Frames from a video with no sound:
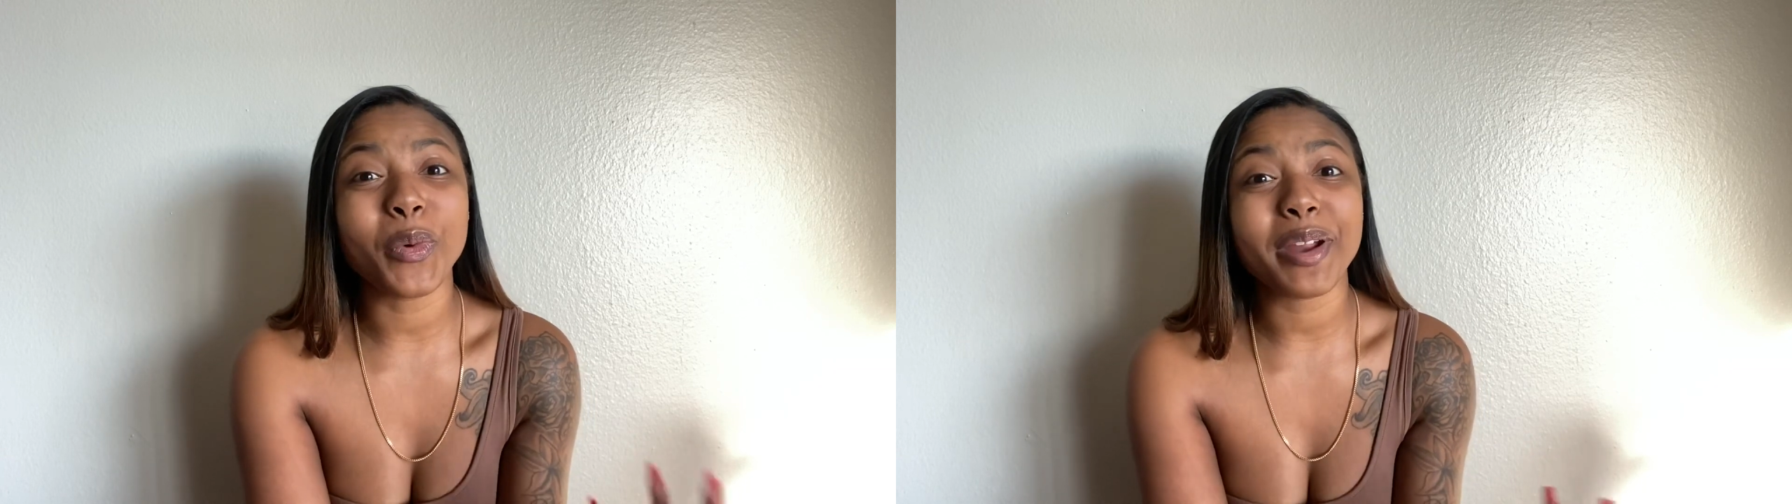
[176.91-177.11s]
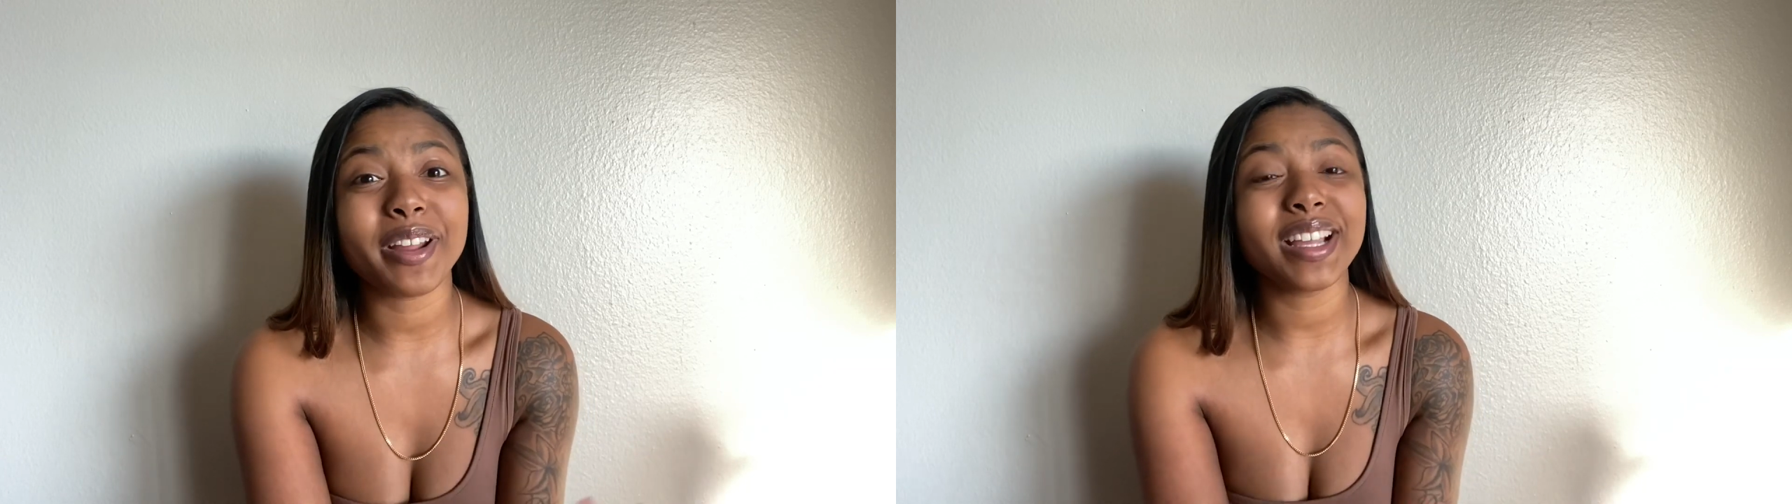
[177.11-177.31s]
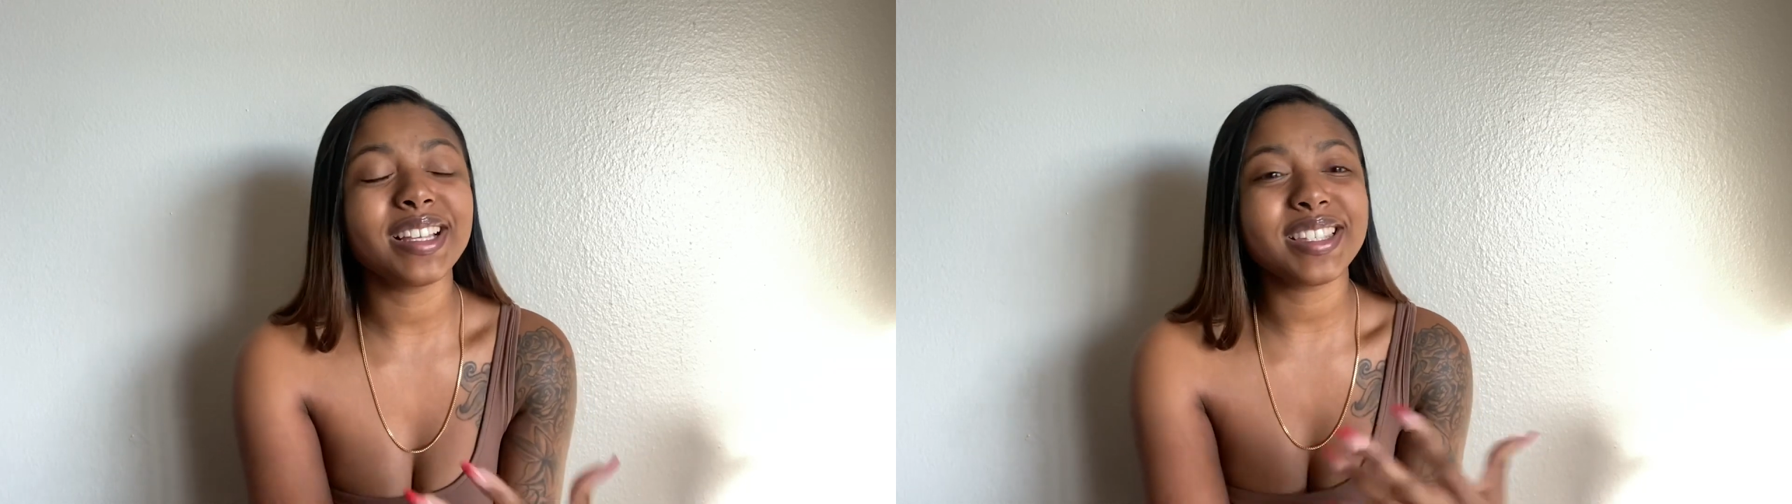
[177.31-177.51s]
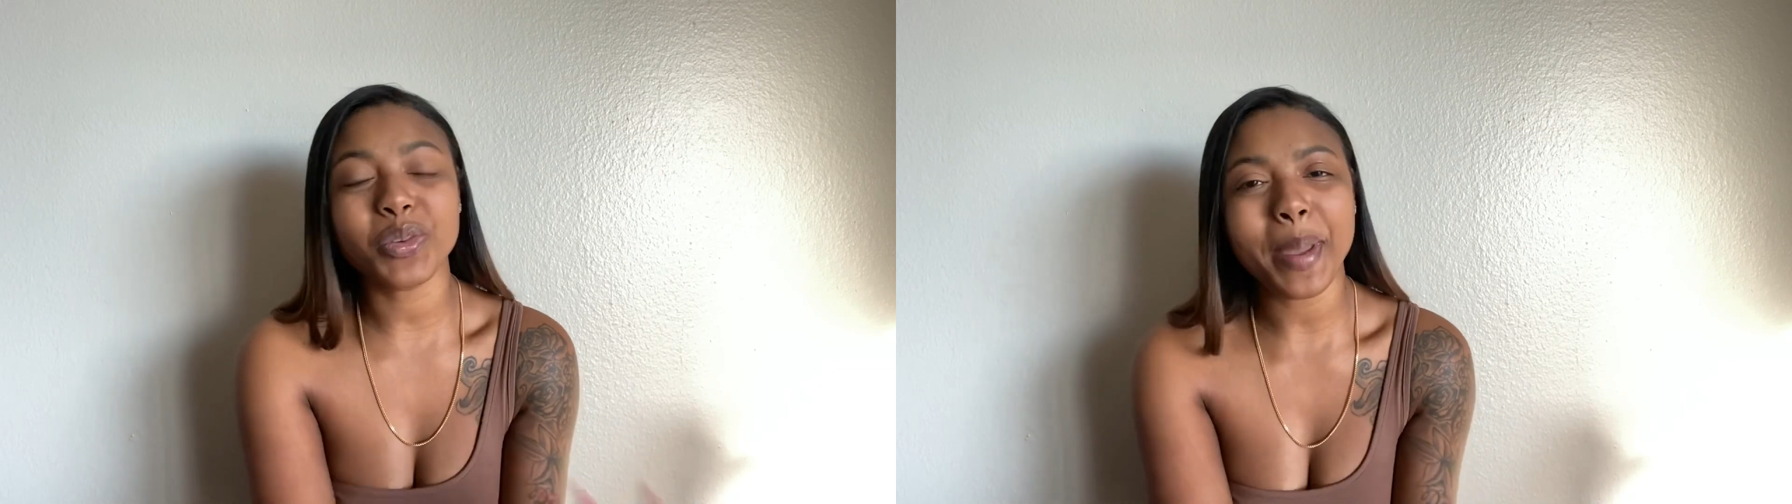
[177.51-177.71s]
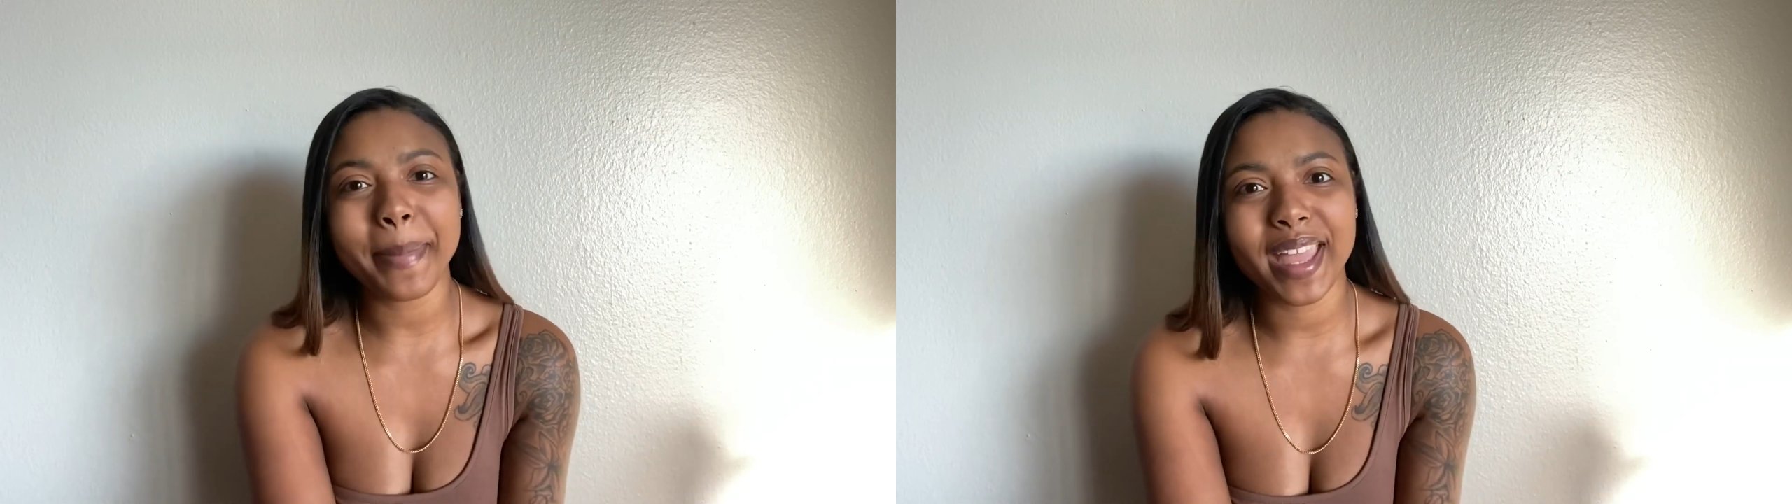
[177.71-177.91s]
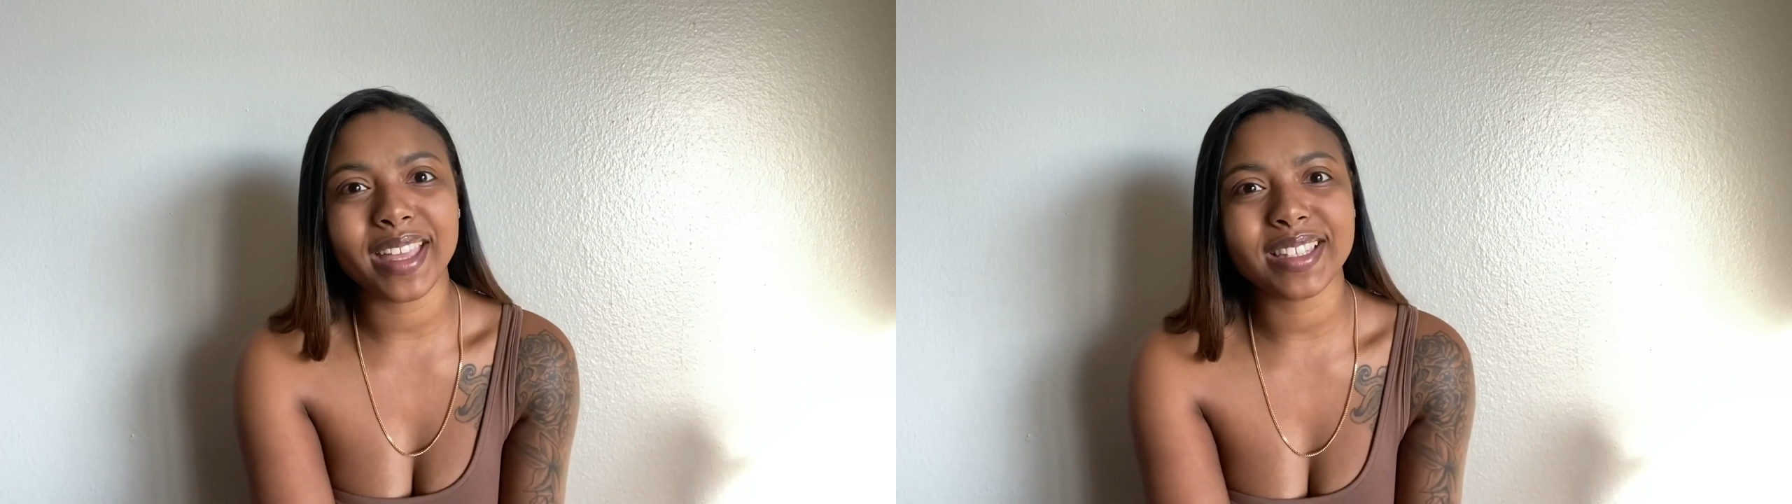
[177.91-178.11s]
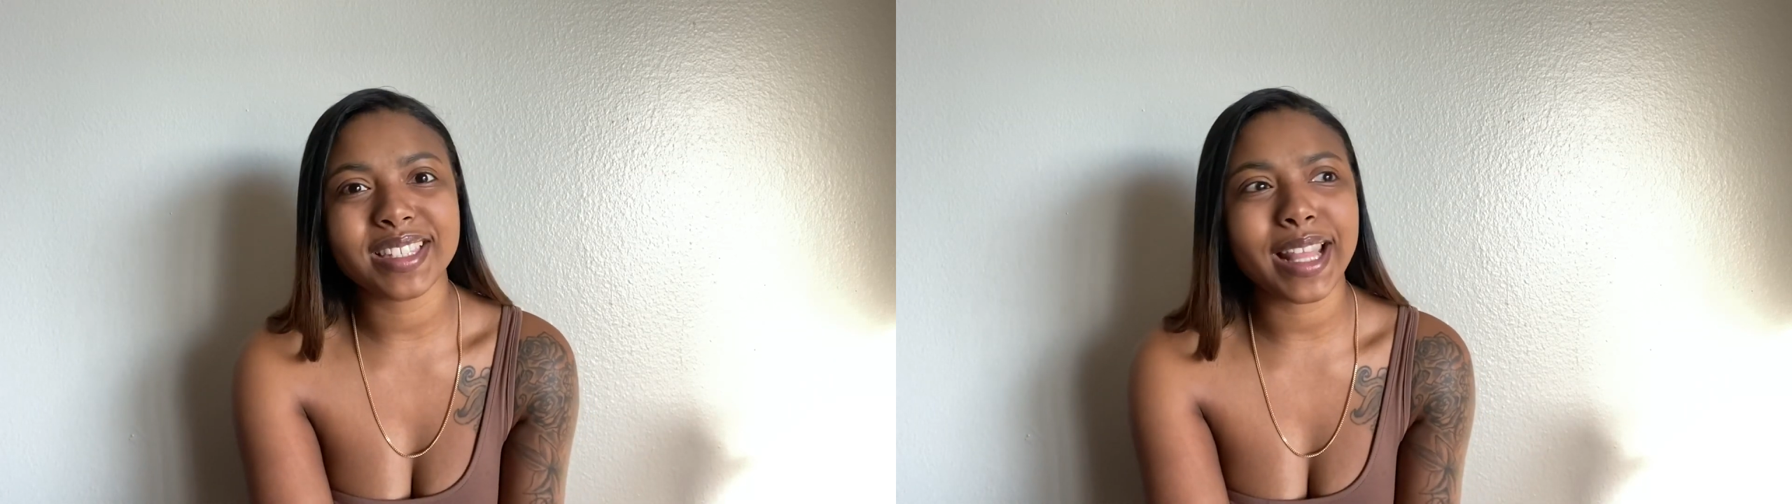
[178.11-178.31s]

wearing sweatpants.